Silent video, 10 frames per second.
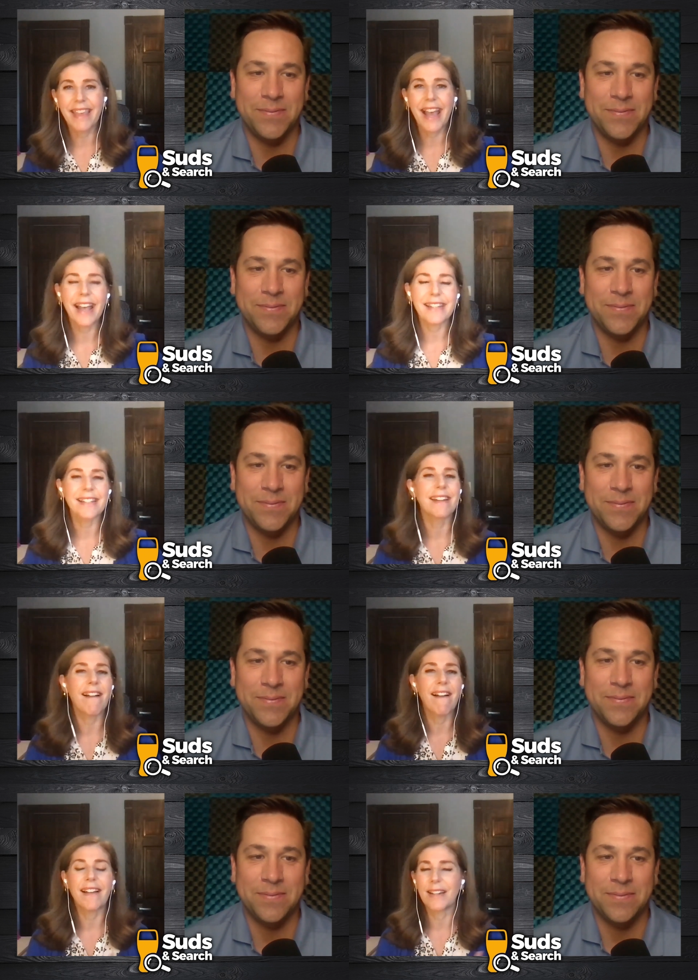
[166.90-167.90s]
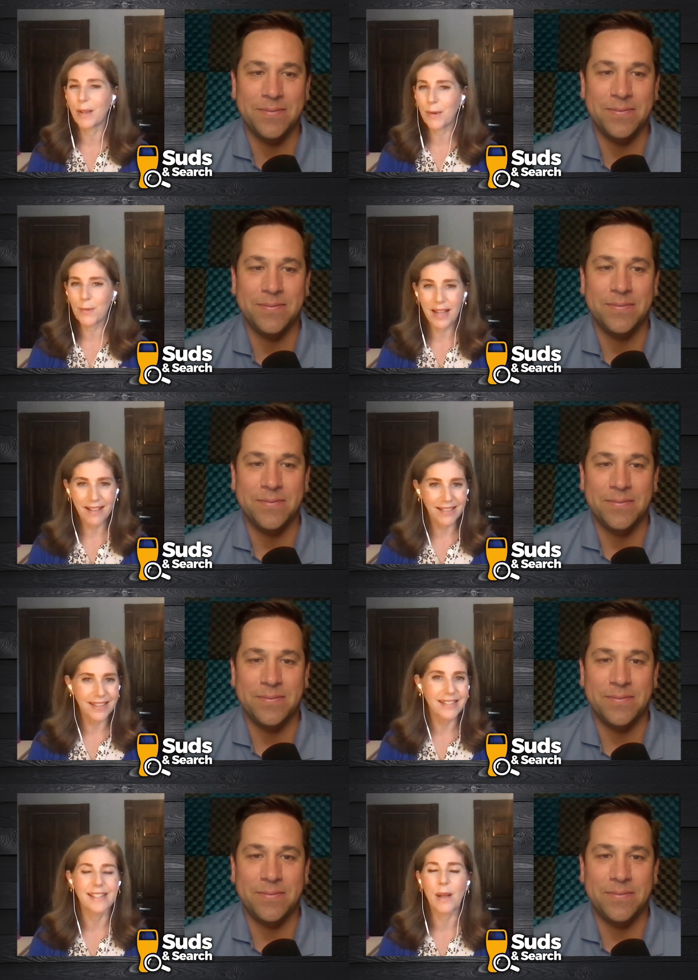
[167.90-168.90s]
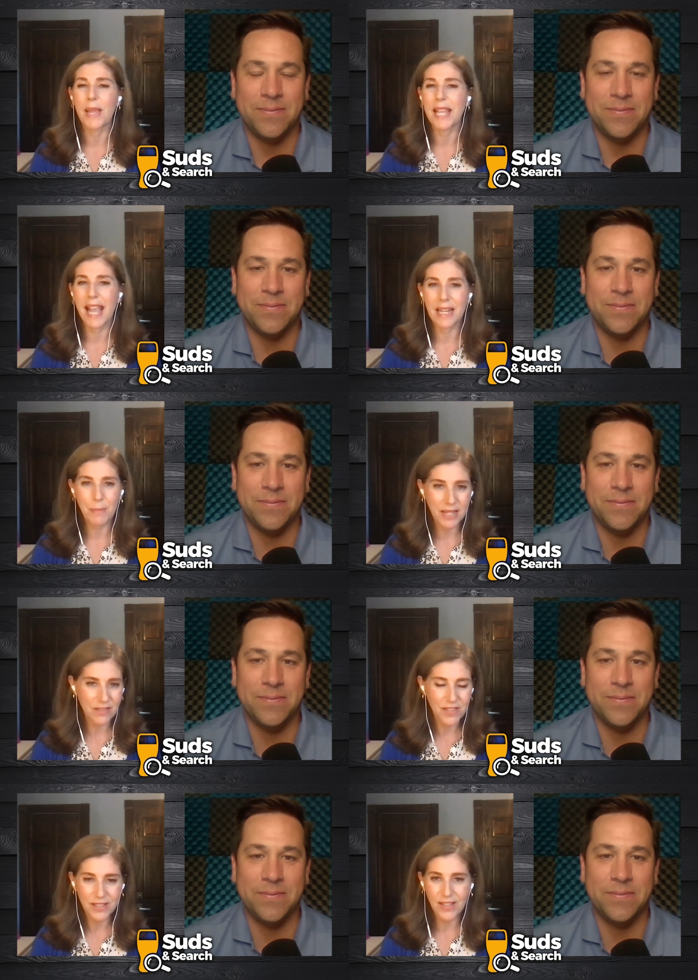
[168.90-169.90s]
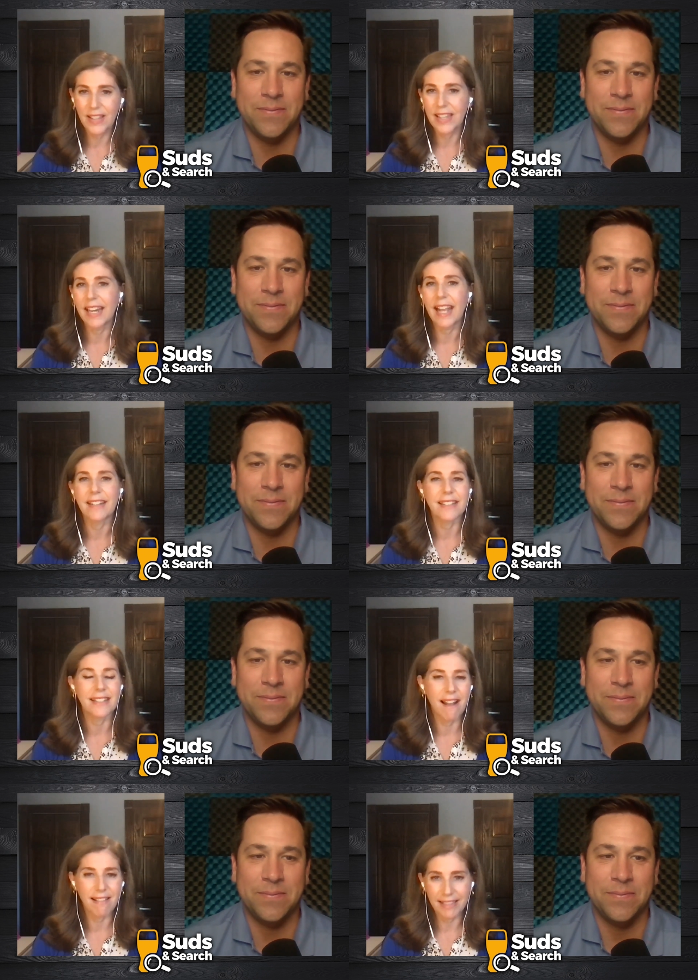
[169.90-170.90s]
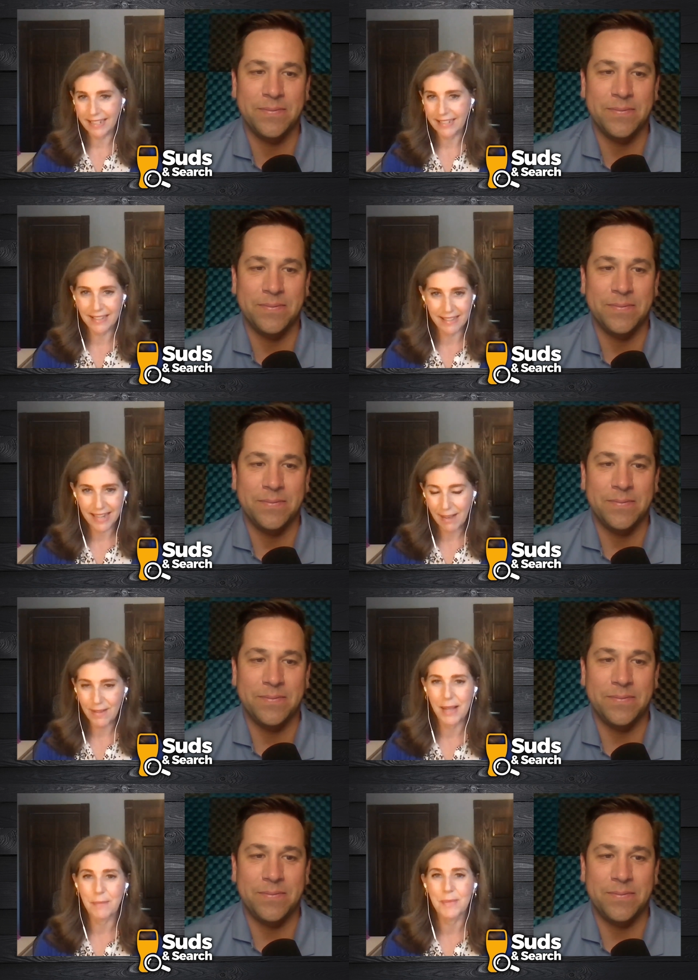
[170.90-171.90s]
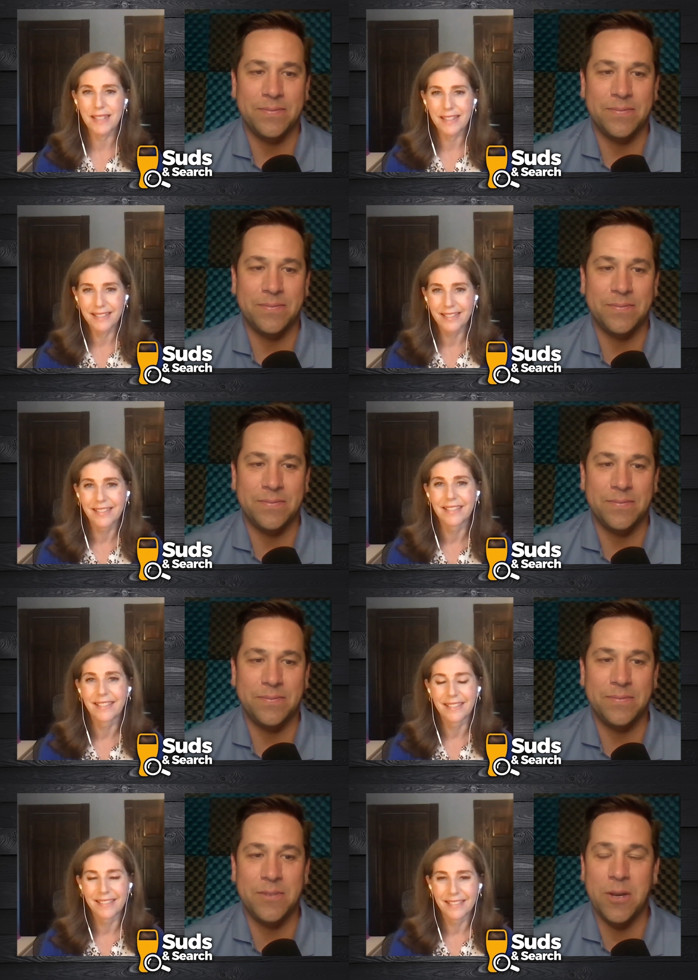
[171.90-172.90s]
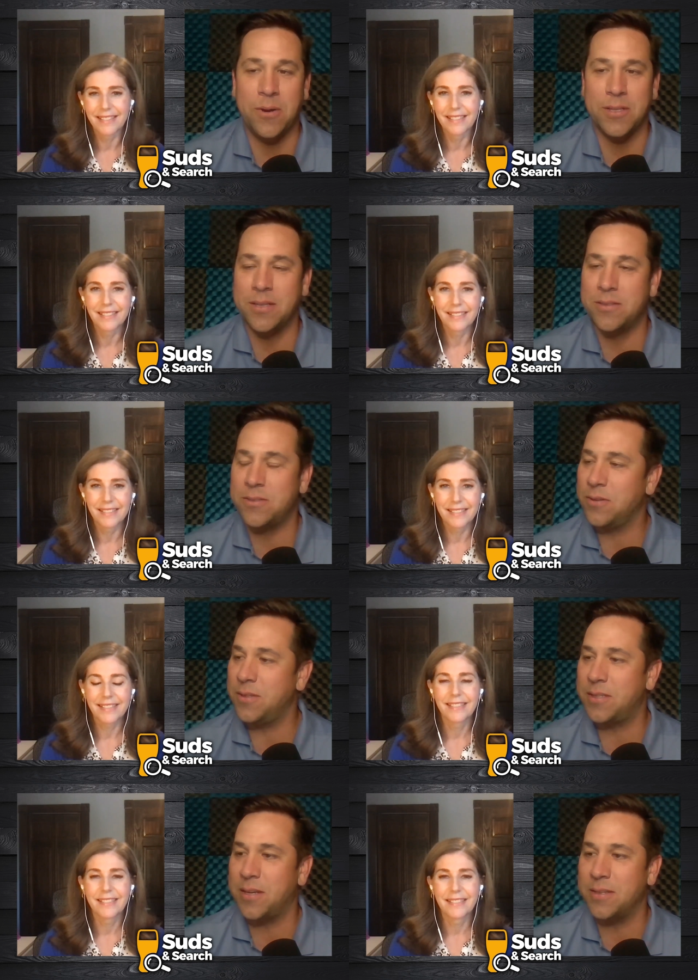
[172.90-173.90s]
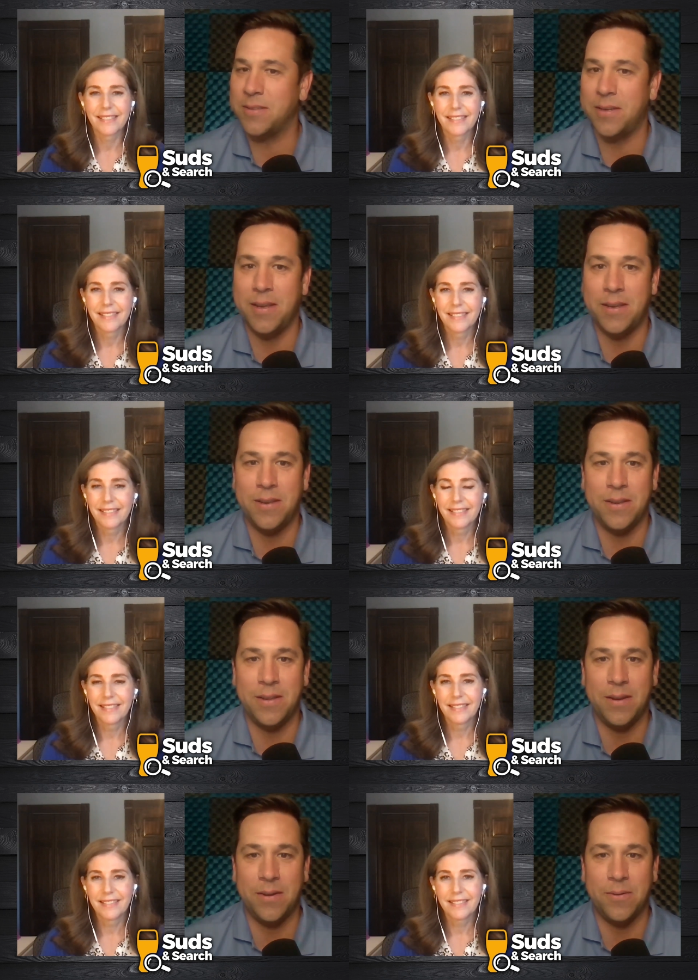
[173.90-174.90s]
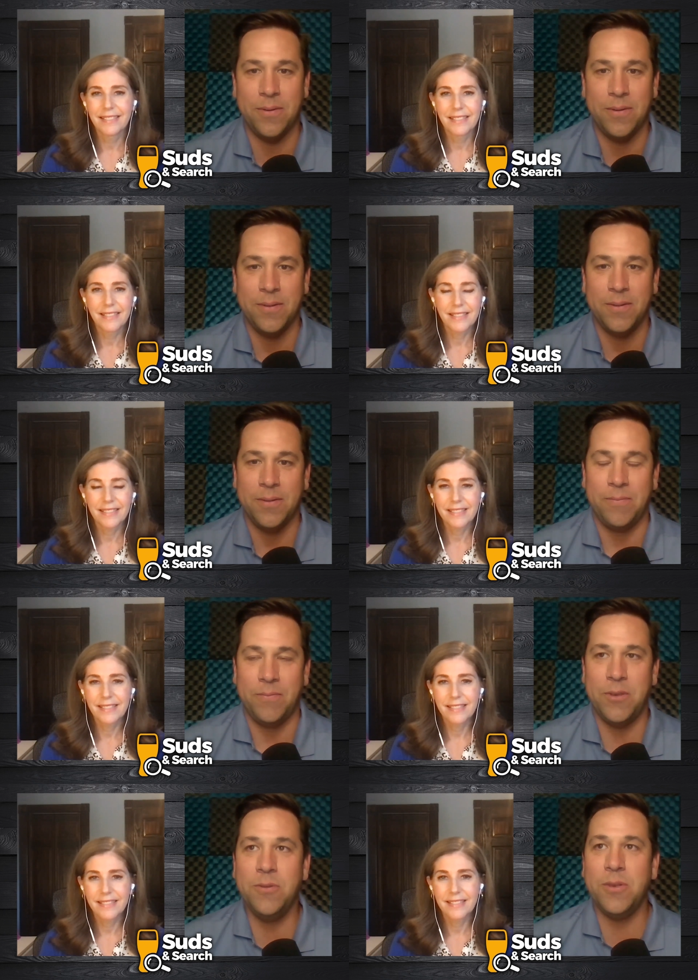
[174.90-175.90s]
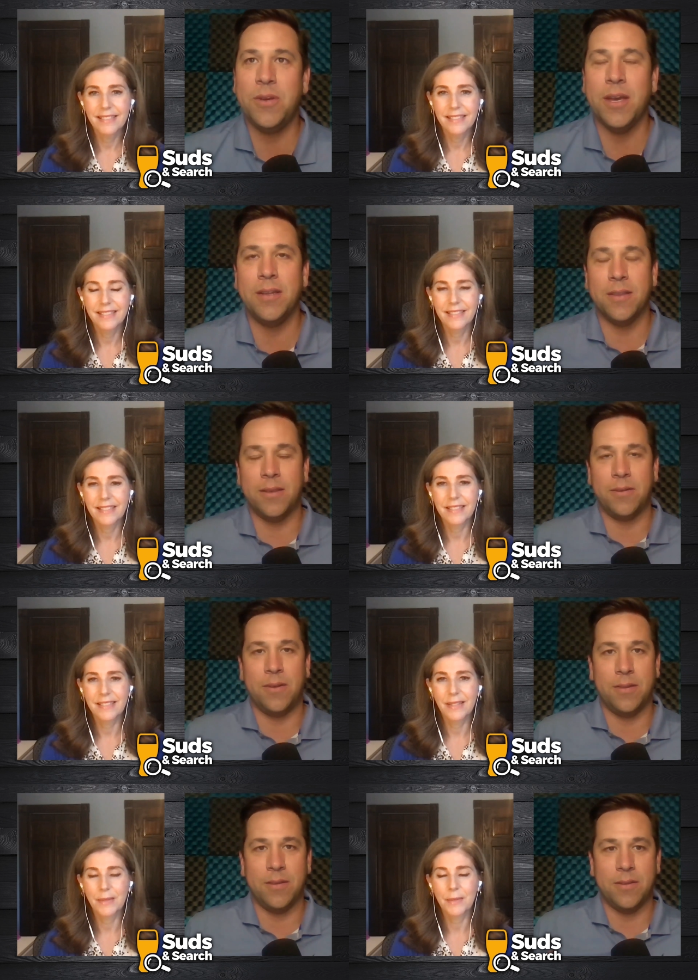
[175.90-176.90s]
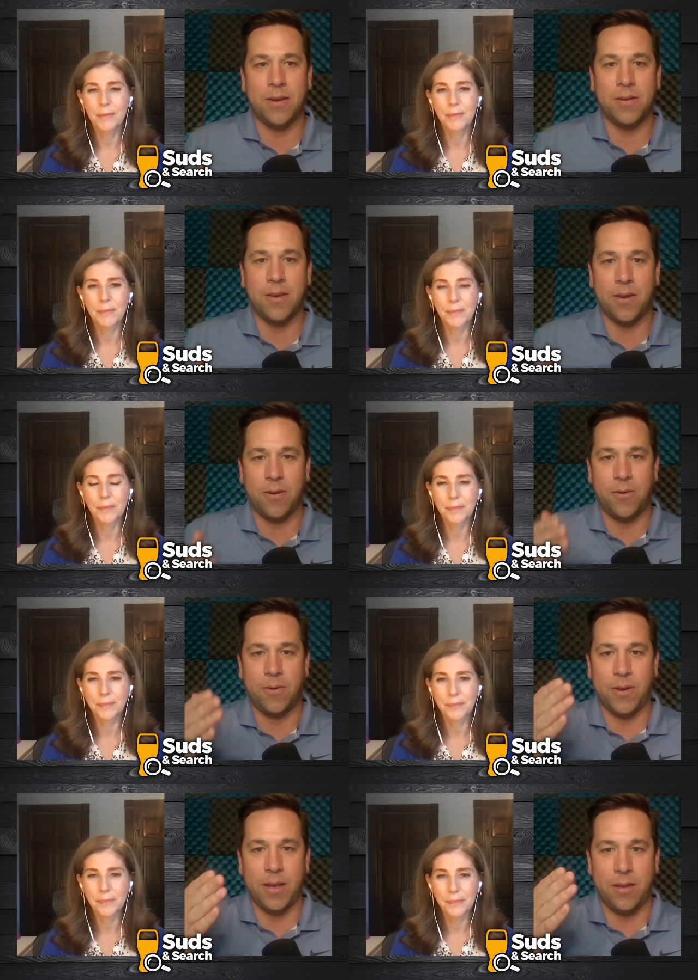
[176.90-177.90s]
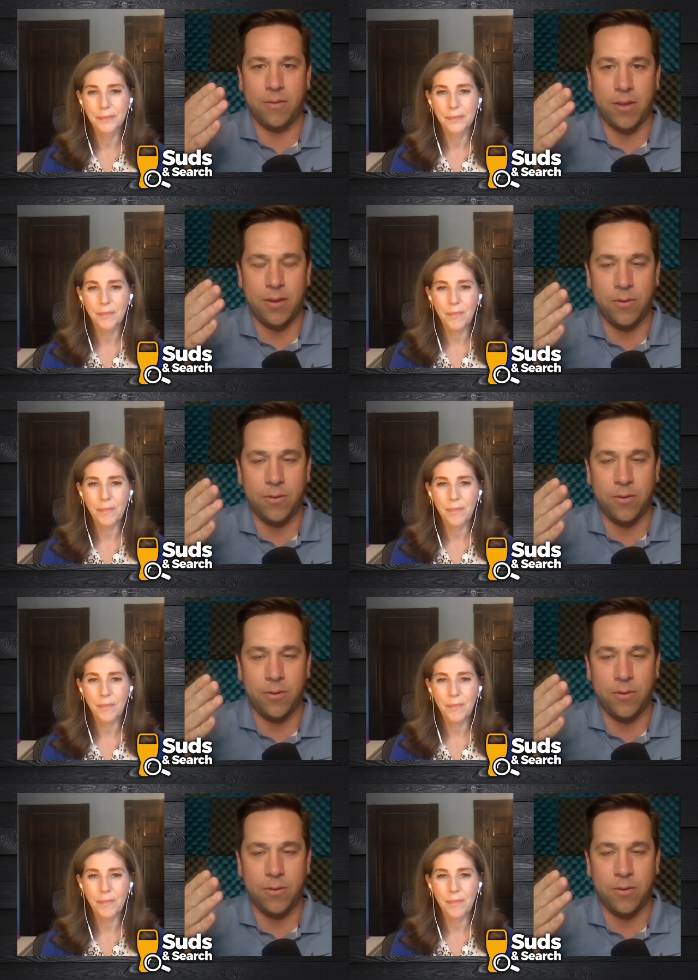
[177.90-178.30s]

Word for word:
Speaker 1: that does not go well. It does not make anybody feel good and it does not lead to good outcomes.
Speaker 2: No, it, it certainly doesn't. And, you know, you, you kind of, in the talk, you go, okay, in an